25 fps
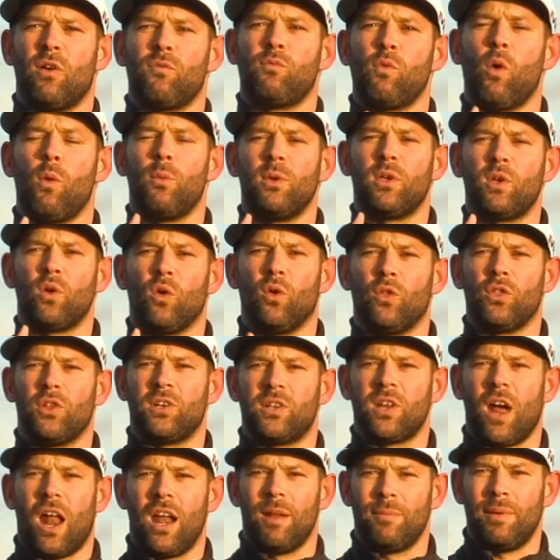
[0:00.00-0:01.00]
of what we call the
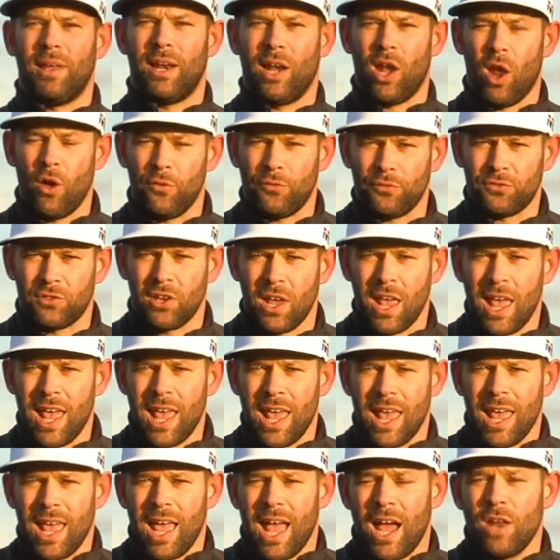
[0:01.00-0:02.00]
dynamic loft
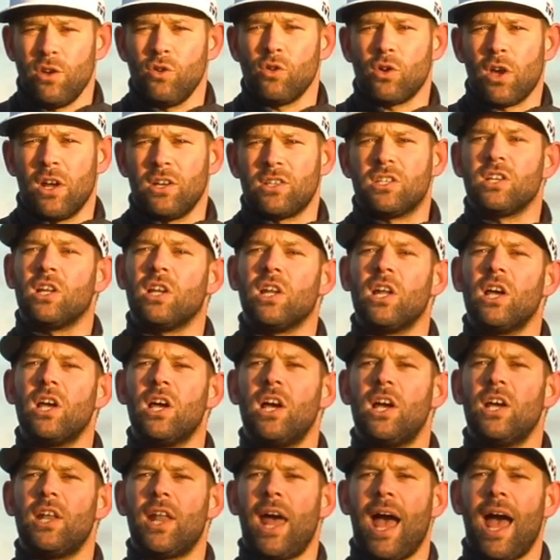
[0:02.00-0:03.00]
and you're going to
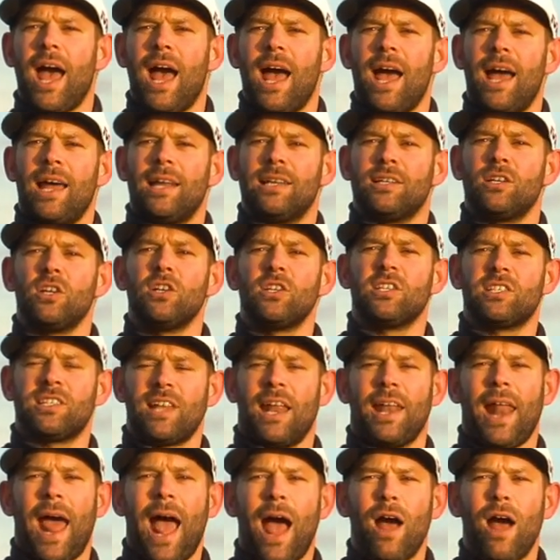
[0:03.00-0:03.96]
learn and understand